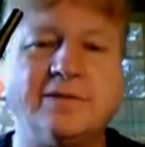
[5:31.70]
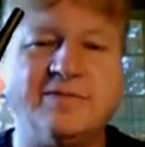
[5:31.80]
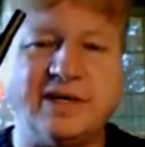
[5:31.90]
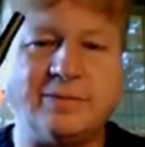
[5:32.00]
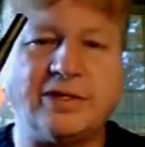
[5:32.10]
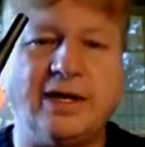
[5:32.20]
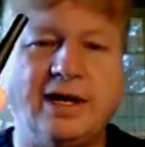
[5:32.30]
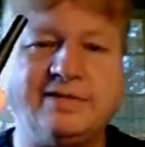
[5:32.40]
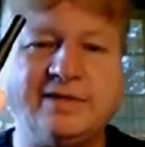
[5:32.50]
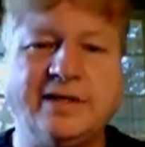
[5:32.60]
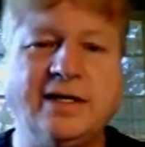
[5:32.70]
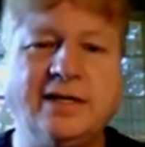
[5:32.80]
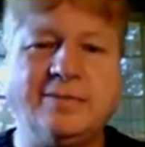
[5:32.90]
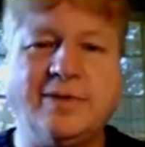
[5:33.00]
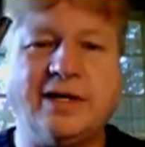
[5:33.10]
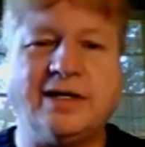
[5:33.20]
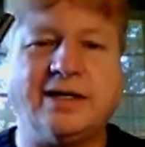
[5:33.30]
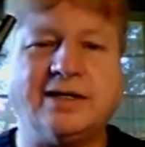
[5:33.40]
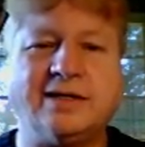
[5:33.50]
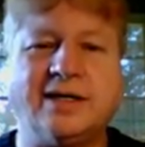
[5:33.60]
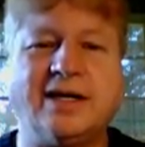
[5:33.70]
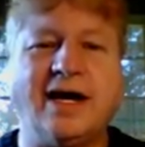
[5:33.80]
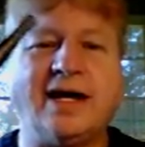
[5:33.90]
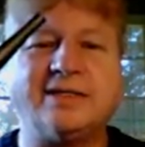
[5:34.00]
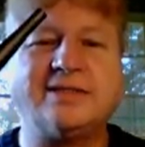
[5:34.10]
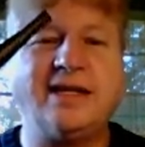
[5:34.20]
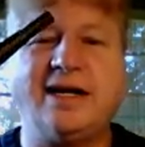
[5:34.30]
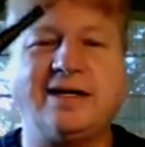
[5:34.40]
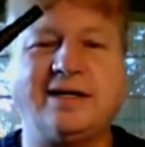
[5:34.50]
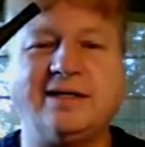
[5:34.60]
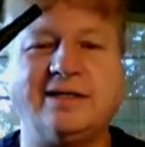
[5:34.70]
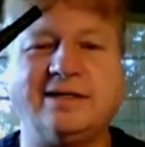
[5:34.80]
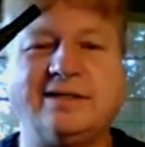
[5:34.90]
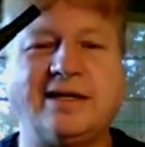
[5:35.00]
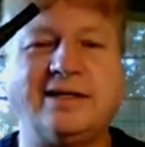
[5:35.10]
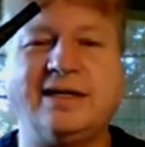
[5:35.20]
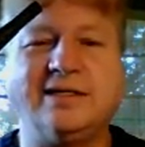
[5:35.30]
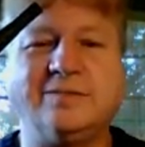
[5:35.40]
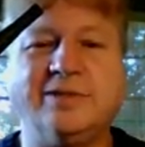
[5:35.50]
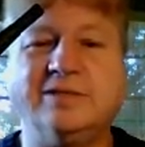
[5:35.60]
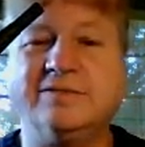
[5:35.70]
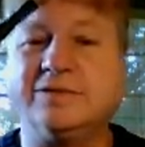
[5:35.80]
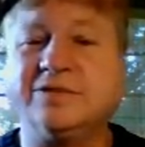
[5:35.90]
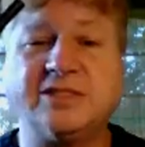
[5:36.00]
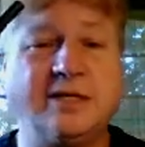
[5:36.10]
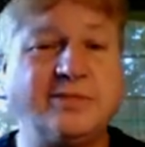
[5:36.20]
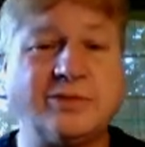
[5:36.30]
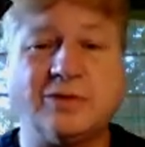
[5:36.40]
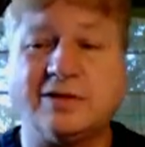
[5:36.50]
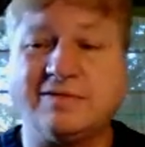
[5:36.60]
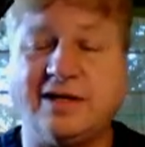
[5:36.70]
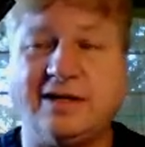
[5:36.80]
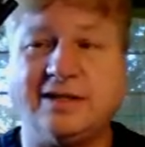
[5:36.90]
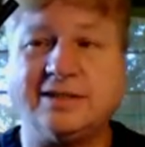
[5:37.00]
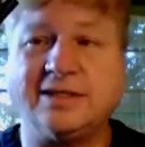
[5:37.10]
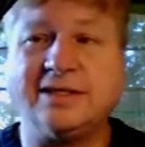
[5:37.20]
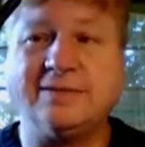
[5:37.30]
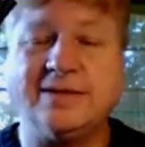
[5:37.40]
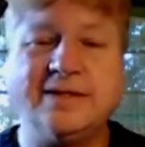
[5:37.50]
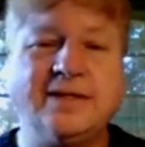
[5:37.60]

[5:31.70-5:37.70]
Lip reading: from Vaporlife, but aesthetically the thing is beautiful, seems to work flawlessly.